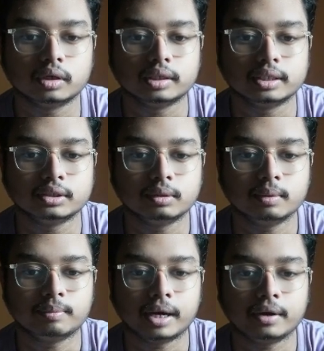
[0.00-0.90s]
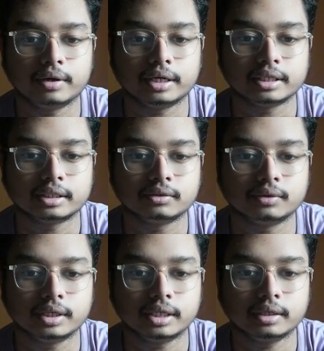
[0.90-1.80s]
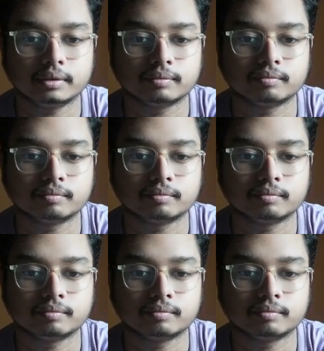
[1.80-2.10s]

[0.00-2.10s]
this will be priority 3,